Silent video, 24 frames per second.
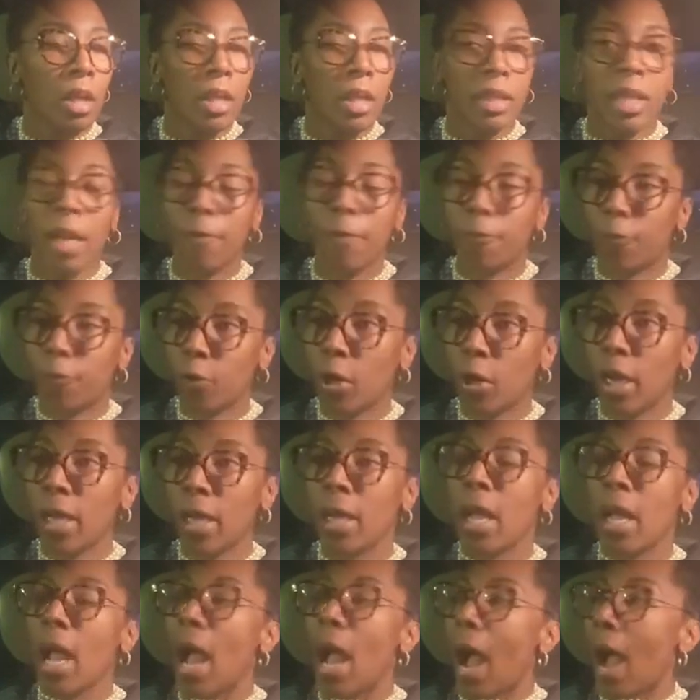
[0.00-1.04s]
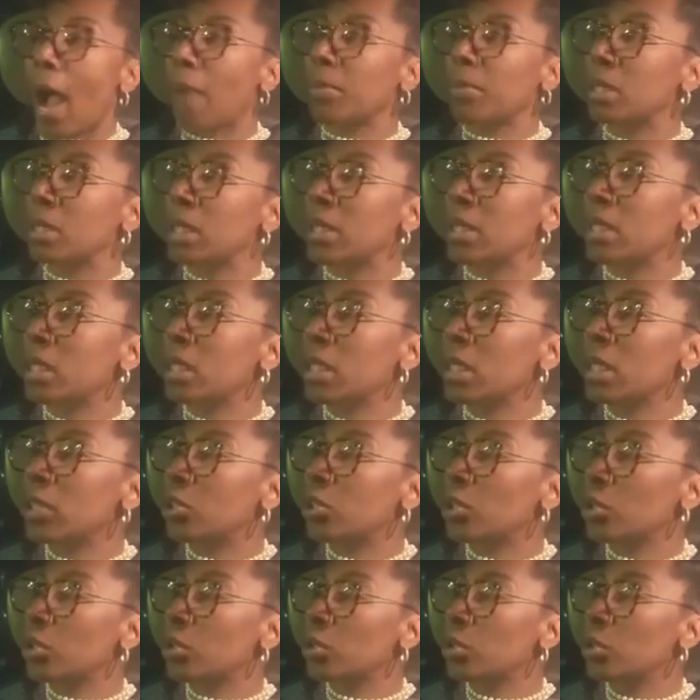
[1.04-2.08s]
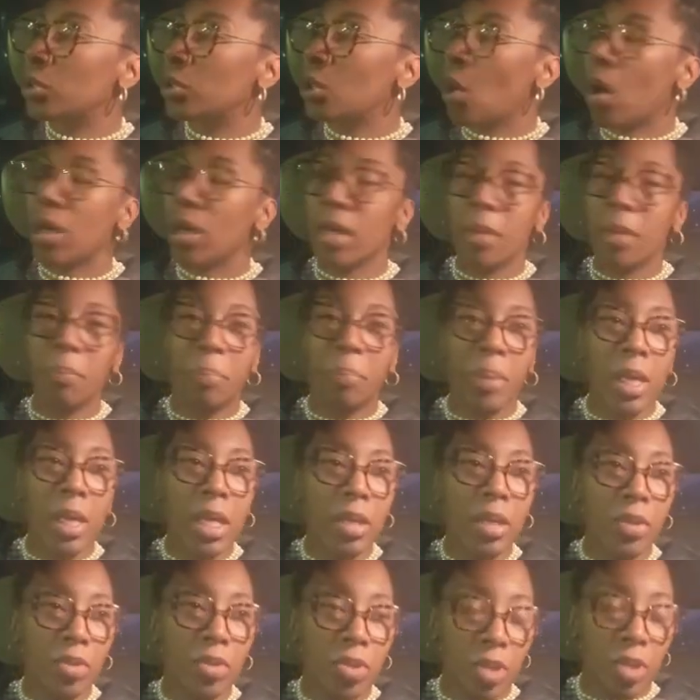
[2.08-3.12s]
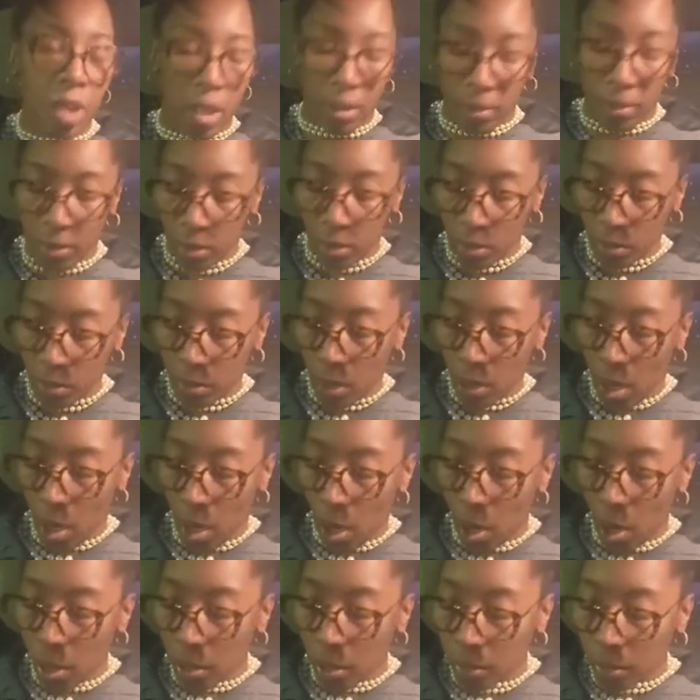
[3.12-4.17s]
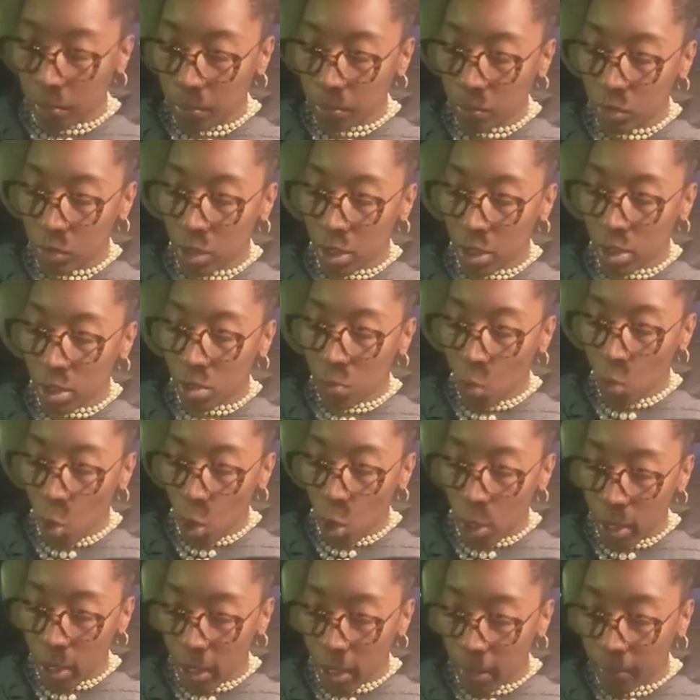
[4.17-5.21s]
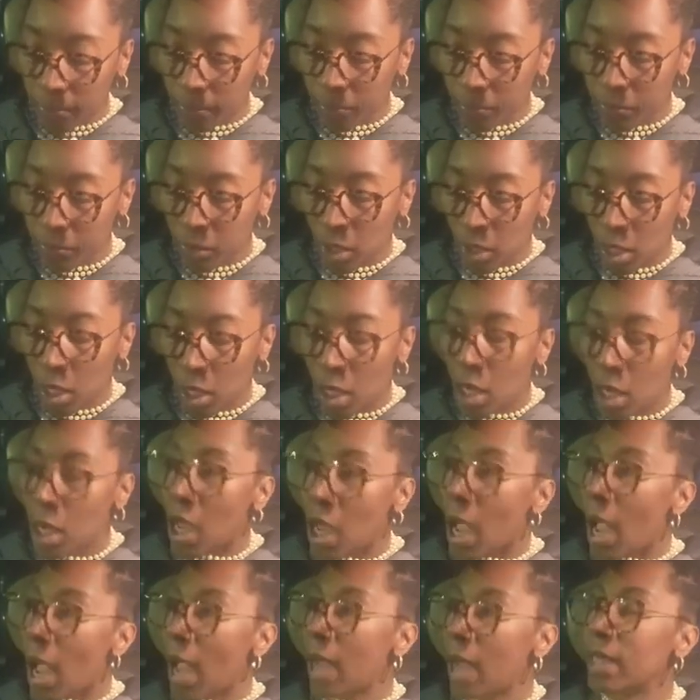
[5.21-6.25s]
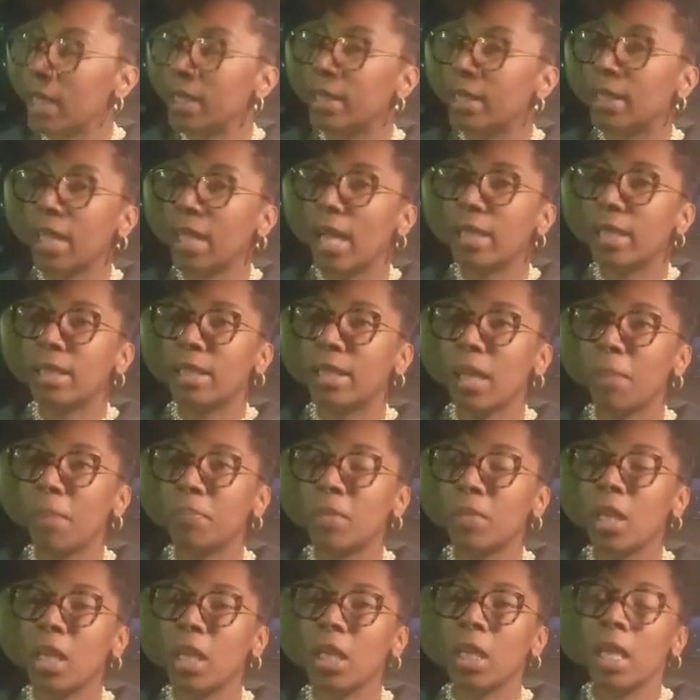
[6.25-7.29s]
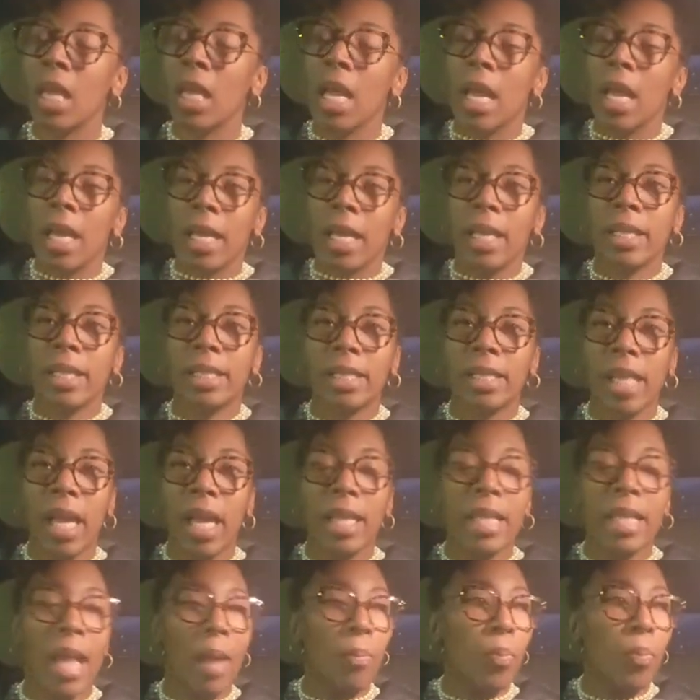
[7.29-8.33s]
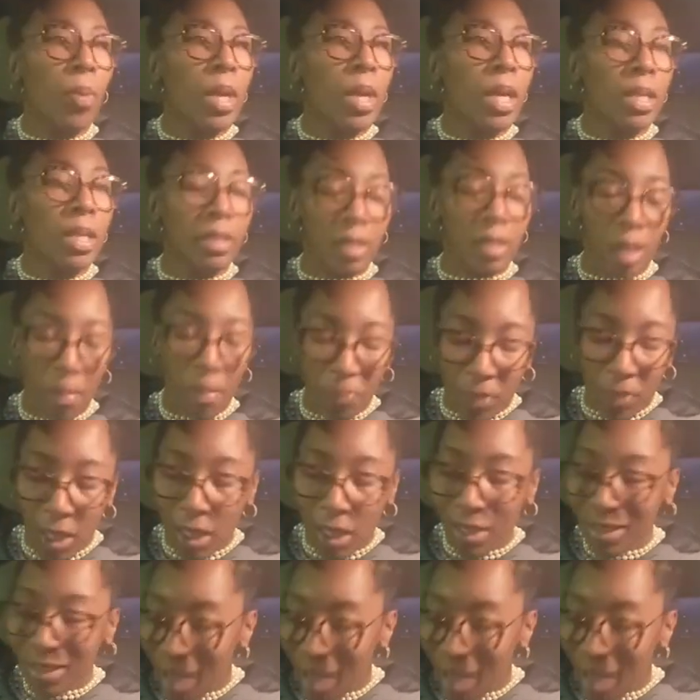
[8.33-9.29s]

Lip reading: Get free. I was listening to Jordan Peterson this morning, and he said something. He said that we, something